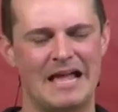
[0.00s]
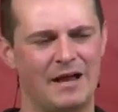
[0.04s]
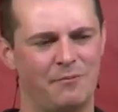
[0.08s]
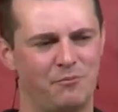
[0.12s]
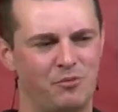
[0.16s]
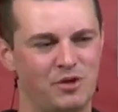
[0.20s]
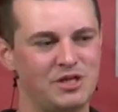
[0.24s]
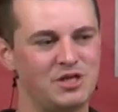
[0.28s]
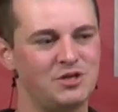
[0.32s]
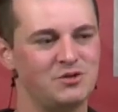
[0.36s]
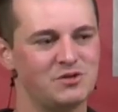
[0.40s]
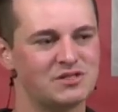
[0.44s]

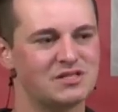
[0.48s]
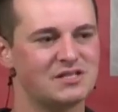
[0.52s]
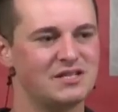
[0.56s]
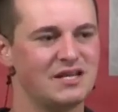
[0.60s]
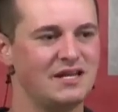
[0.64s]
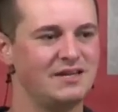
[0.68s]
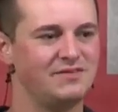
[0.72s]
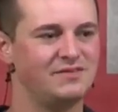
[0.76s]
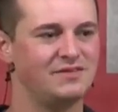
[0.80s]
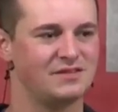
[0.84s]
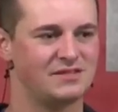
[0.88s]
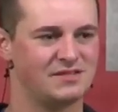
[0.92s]
And when you
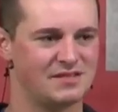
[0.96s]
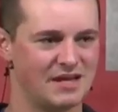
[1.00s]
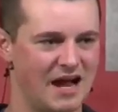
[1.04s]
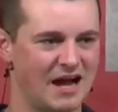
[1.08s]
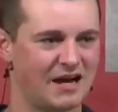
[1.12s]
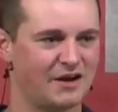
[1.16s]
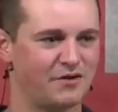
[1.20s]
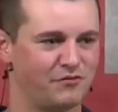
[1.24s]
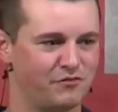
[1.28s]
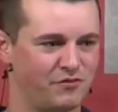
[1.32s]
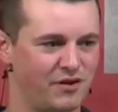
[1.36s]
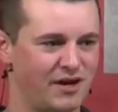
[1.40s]
see the
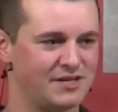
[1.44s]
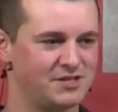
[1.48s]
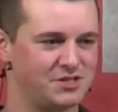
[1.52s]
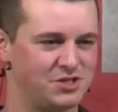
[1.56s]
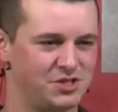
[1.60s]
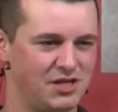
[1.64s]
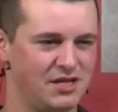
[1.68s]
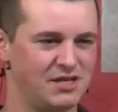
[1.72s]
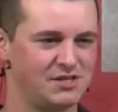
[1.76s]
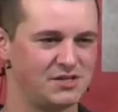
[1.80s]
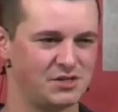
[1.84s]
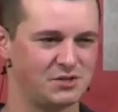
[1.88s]

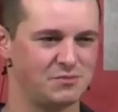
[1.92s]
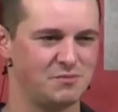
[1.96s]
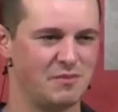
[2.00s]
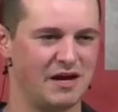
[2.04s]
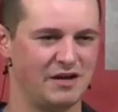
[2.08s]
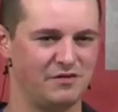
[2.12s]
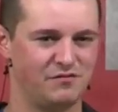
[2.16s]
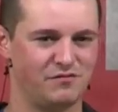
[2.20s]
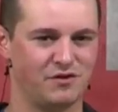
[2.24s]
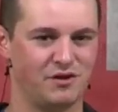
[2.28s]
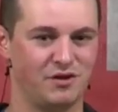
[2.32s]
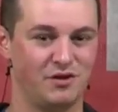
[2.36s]
sacrifice Jesus
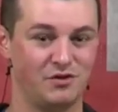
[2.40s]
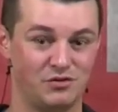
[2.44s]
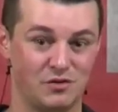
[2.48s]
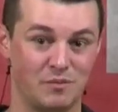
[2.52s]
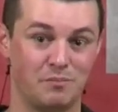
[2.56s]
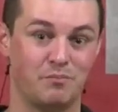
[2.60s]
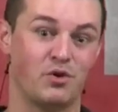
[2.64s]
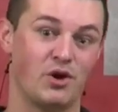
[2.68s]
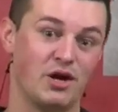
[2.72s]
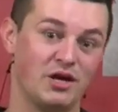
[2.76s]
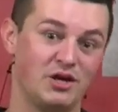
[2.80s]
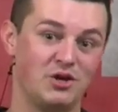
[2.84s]
made for you
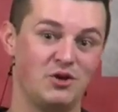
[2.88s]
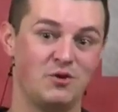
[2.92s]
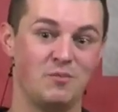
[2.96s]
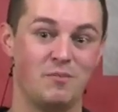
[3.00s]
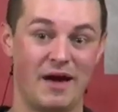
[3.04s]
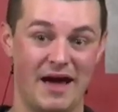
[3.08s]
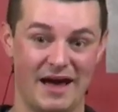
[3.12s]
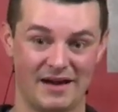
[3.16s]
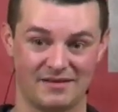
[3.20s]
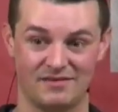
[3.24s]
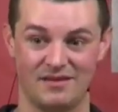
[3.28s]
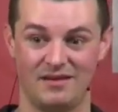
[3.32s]
to bring
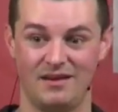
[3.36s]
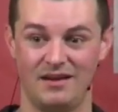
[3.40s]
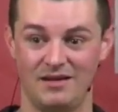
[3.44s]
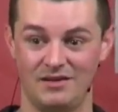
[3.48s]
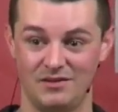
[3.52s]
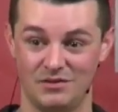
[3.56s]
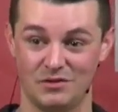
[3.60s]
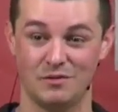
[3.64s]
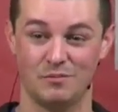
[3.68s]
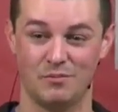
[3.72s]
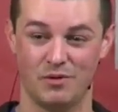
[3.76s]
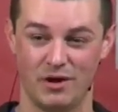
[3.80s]
you back to
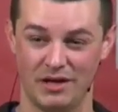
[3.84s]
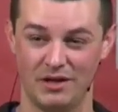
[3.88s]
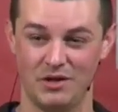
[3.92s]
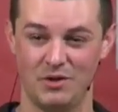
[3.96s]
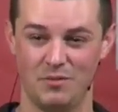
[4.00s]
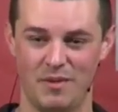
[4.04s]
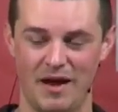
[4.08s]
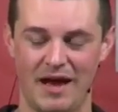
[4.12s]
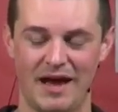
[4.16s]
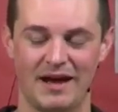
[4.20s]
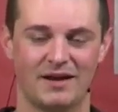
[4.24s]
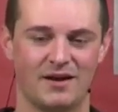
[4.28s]
Eden, to bring
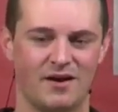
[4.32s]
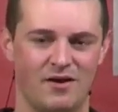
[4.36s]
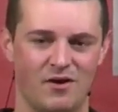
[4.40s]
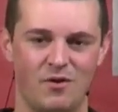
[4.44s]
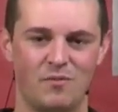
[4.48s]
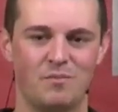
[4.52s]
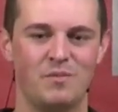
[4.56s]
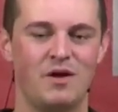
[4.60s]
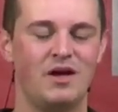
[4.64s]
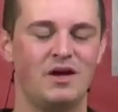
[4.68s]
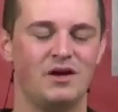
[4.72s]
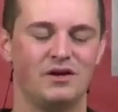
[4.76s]
you back
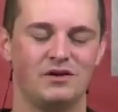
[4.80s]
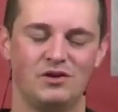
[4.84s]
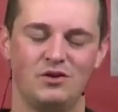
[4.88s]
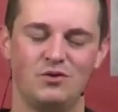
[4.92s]
home,